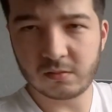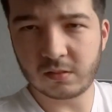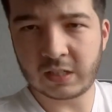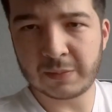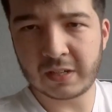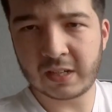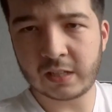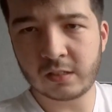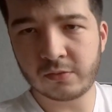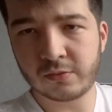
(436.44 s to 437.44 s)
camera
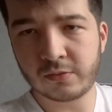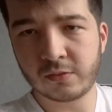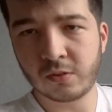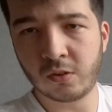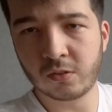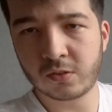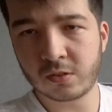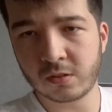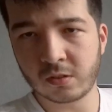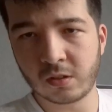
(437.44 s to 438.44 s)
kind of
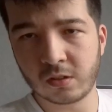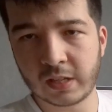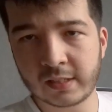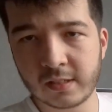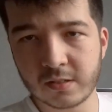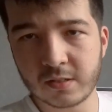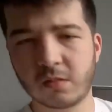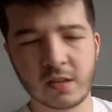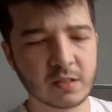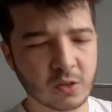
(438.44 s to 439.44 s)
holds like this.
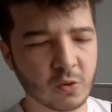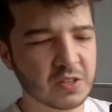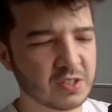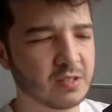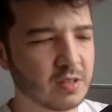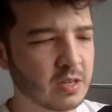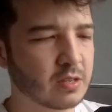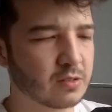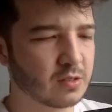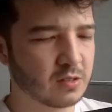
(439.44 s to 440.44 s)
And the question
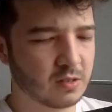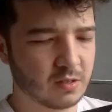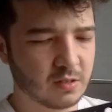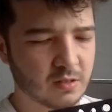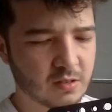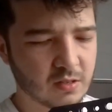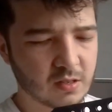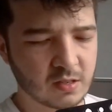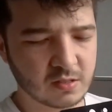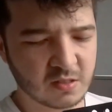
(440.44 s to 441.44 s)
is
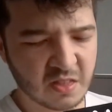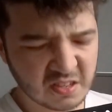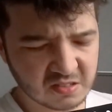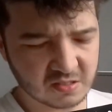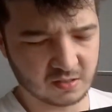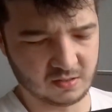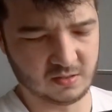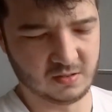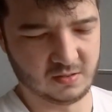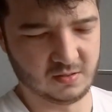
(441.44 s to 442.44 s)
this
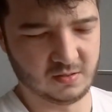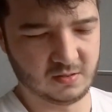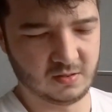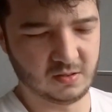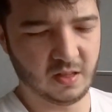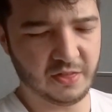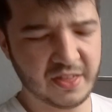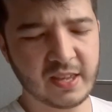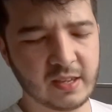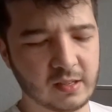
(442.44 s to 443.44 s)

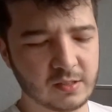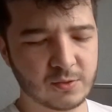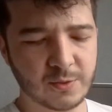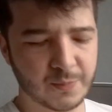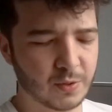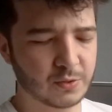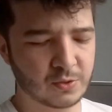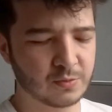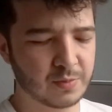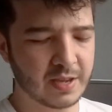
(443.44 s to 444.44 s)
thing
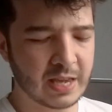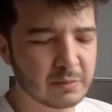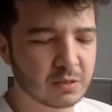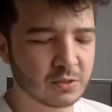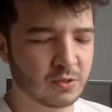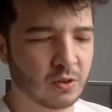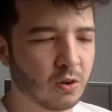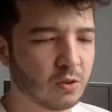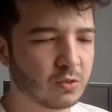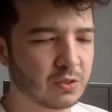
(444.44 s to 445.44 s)
supposed to be able to
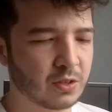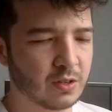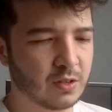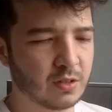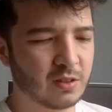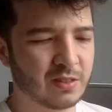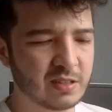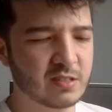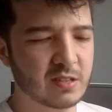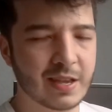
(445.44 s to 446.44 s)
hold
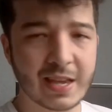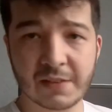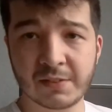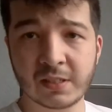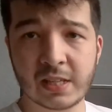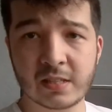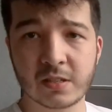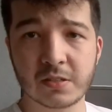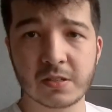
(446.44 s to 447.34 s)
this heavy lenses?